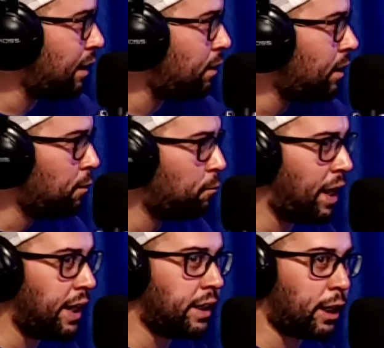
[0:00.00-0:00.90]
Yeah.
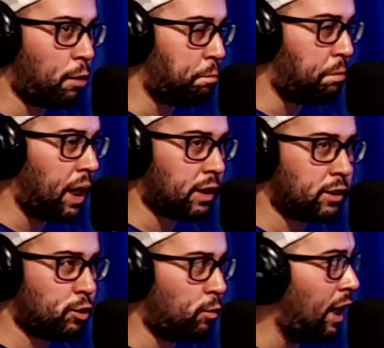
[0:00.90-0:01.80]
weighed like a buck
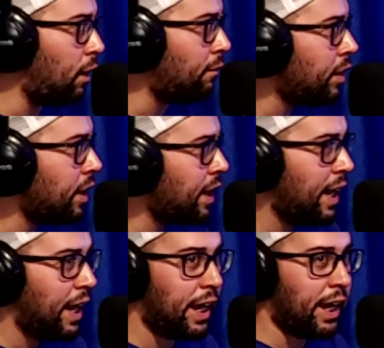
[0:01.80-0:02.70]
twelve.
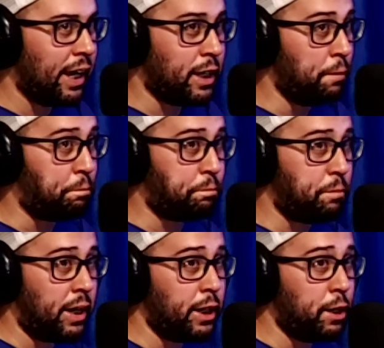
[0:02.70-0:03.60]
He was and he, undefeated, though.
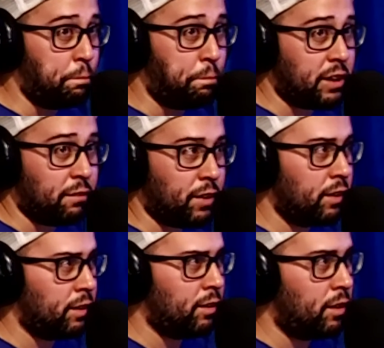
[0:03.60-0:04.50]
and he, he beat the.
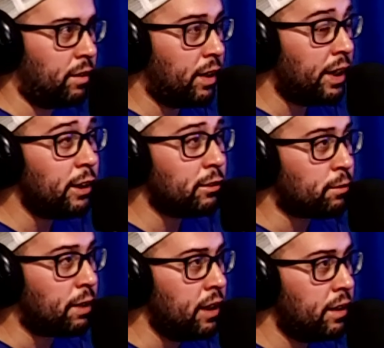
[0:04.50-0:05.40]
He was
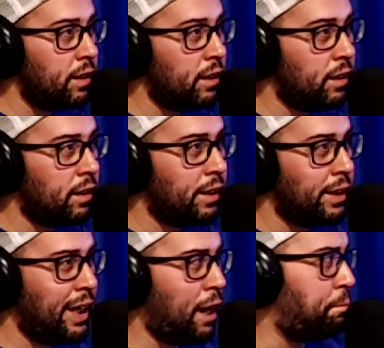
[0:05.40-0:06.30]
what? He was undefeated. Though.
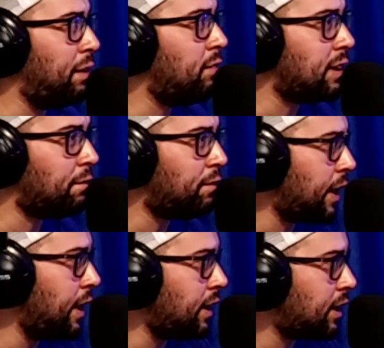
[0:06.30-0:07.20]
Yeah, but it was a
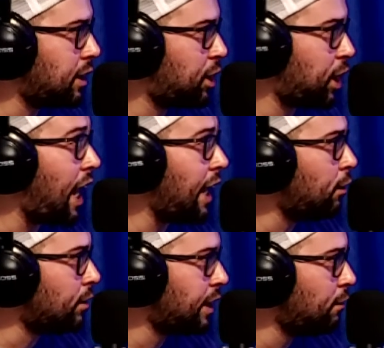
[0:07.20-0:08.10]
fucking but
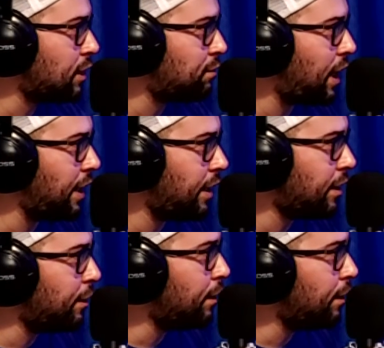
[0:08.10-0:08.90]
child he was fighting. You know,